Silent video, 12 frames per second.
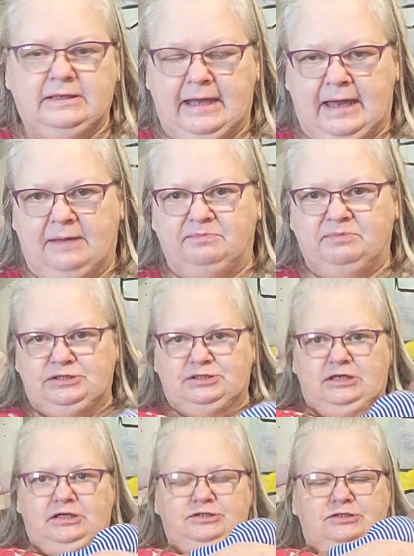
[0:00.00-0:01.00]
Gabby
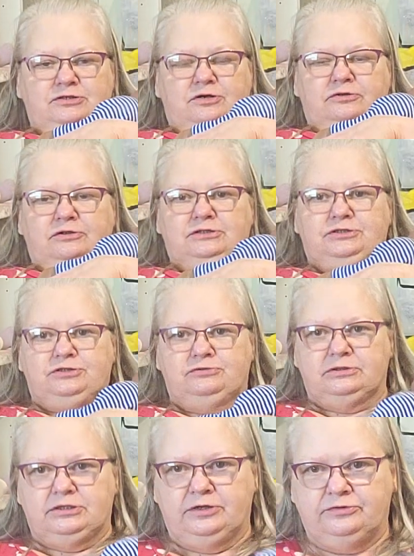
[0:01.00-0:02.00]
changing her
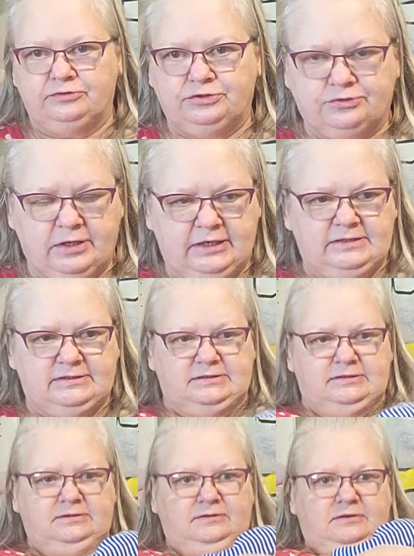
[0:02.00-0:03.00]
into another
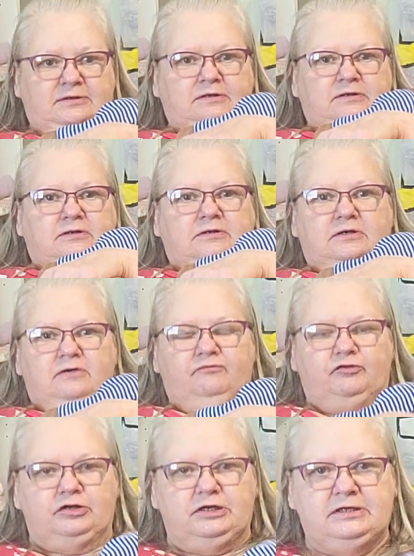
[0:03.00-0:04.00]
dress
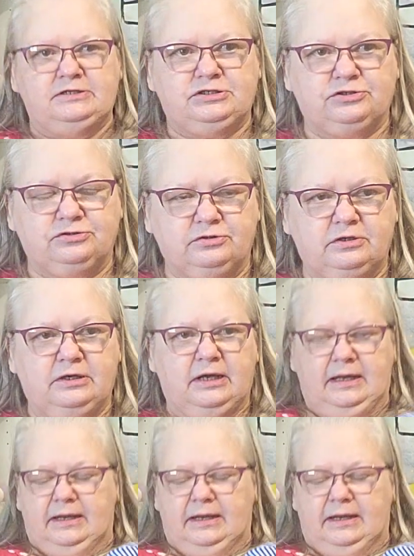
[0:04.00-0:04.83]
for Easter.